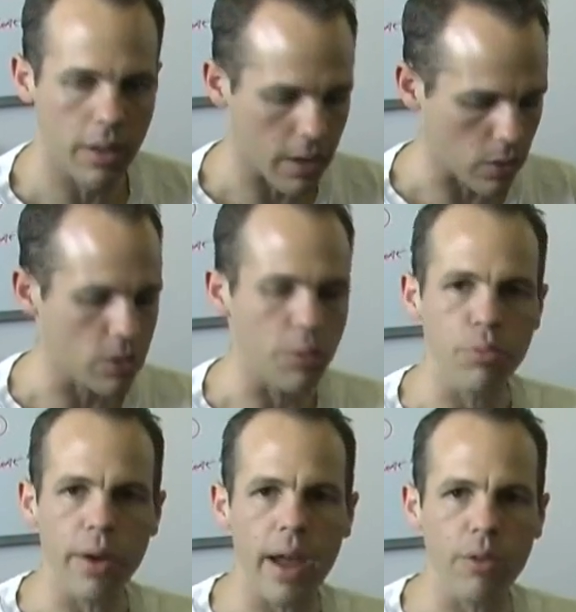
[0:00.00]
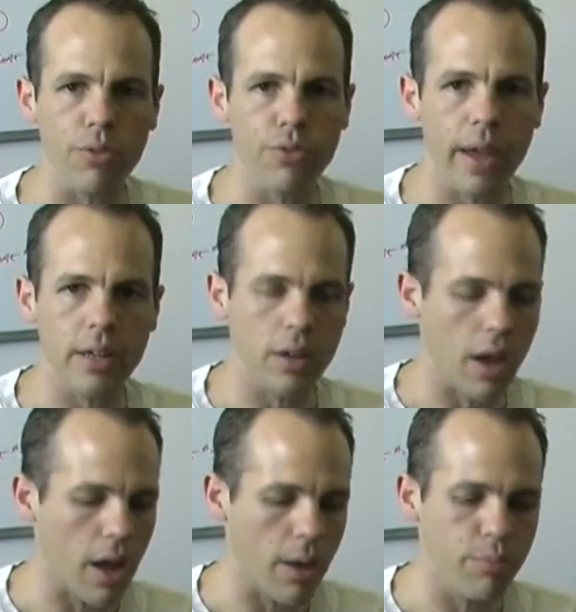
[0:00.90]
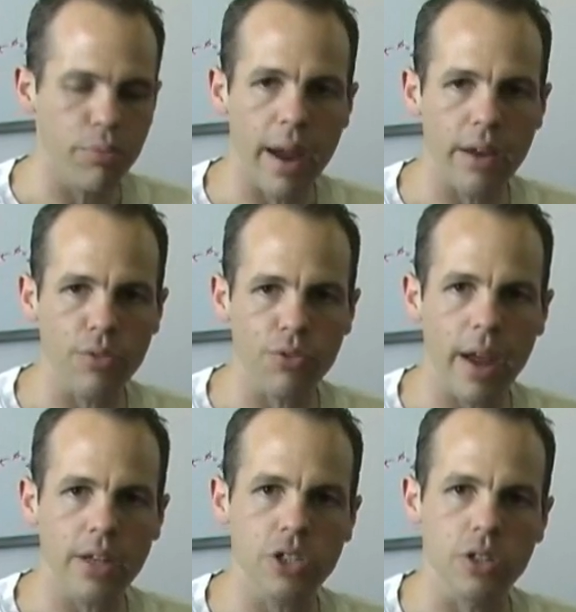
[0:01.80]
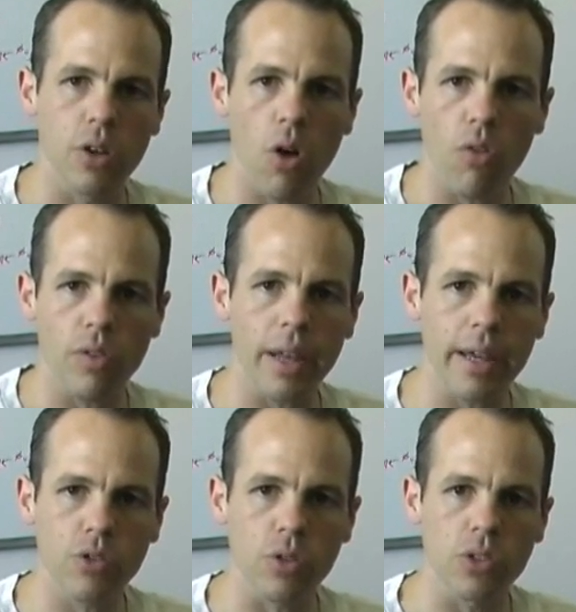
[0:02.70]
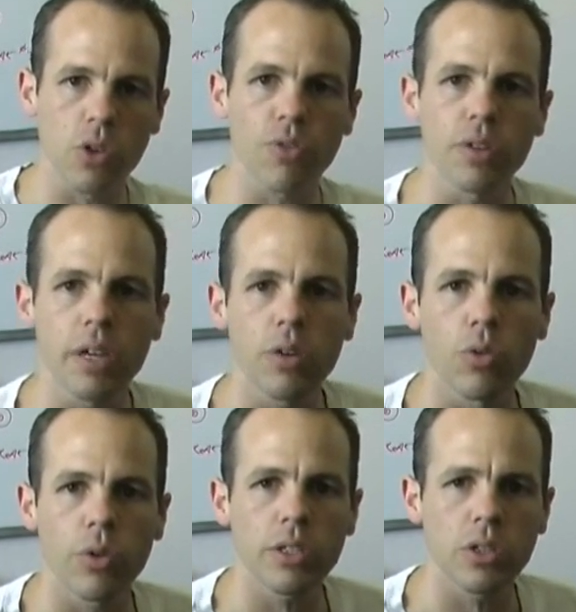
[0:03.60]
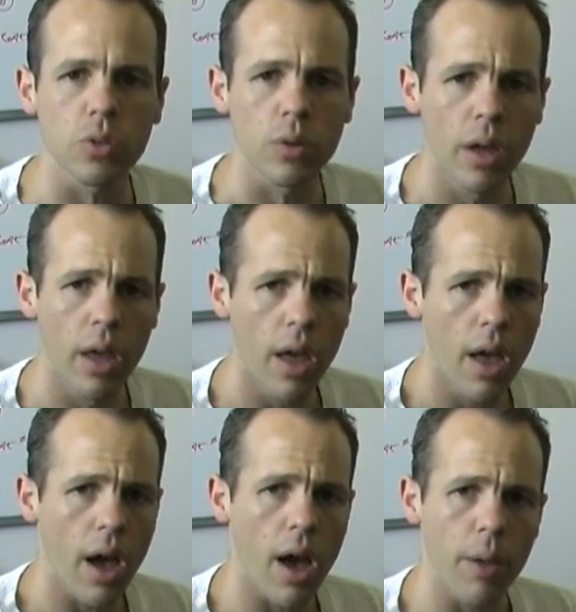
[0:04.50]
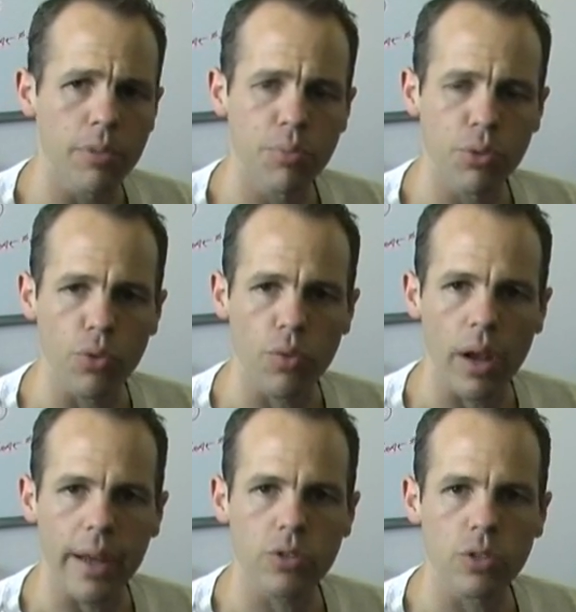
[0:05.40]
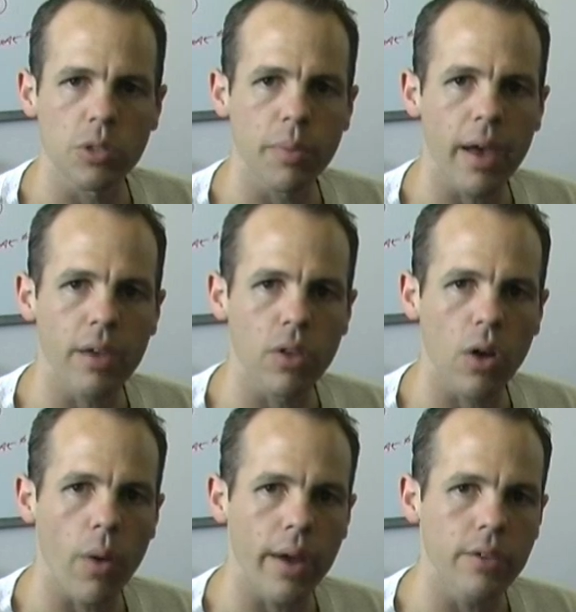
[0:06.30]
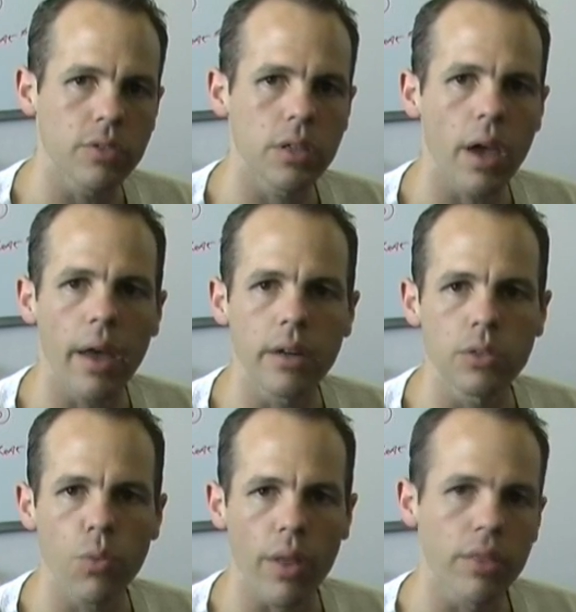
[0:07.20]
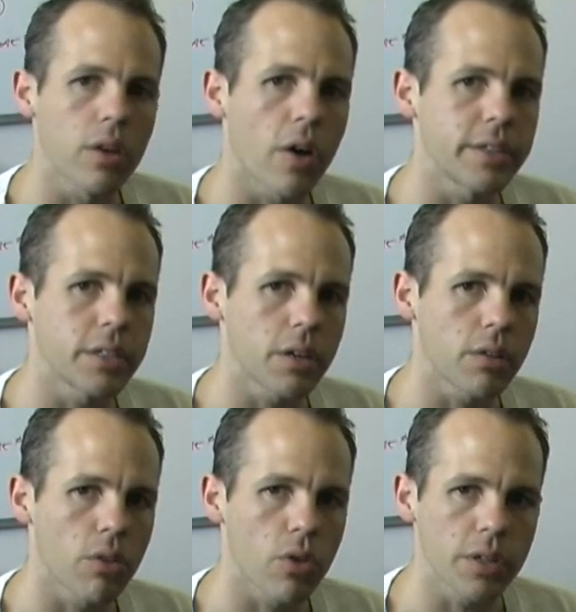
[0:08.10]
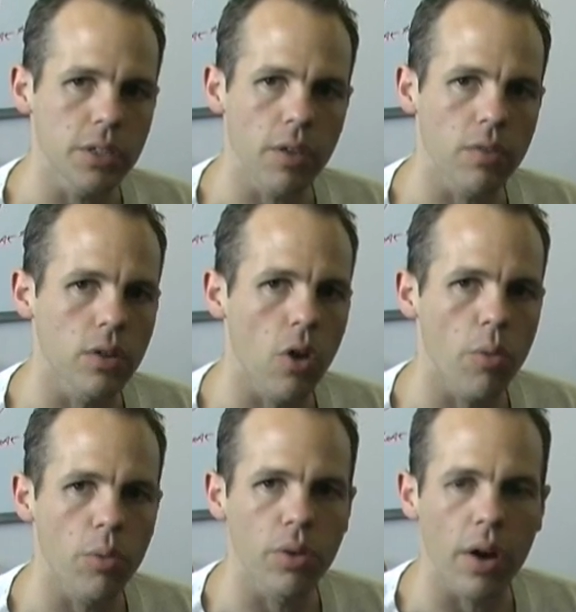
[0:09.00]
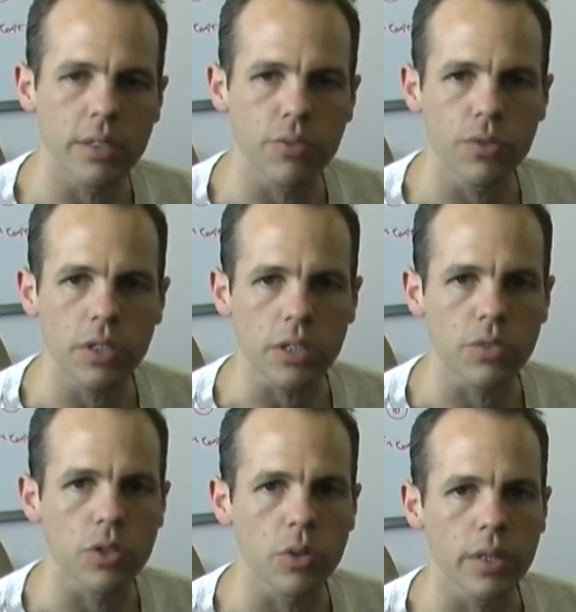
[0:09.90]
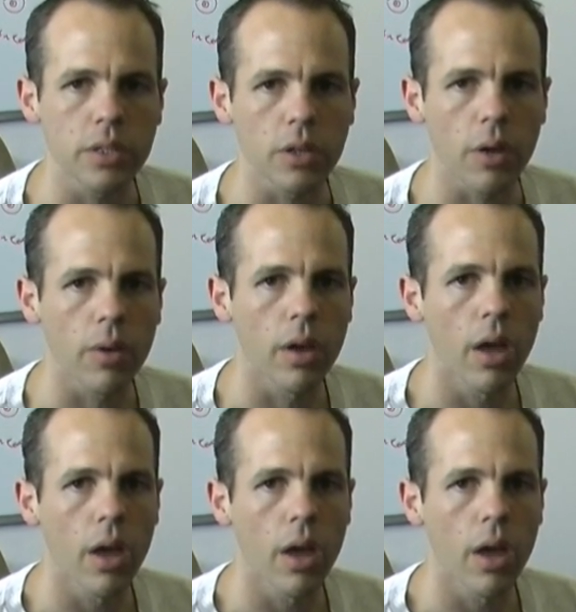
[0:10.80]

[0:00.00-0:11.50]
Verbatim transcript: They looked at Bragg, reflect, uh, Bragg diffraction of electrons off a nickel crystal um, to prove that electrons behave like waves and won the 1937 Nobel Prize in Physics for doing so.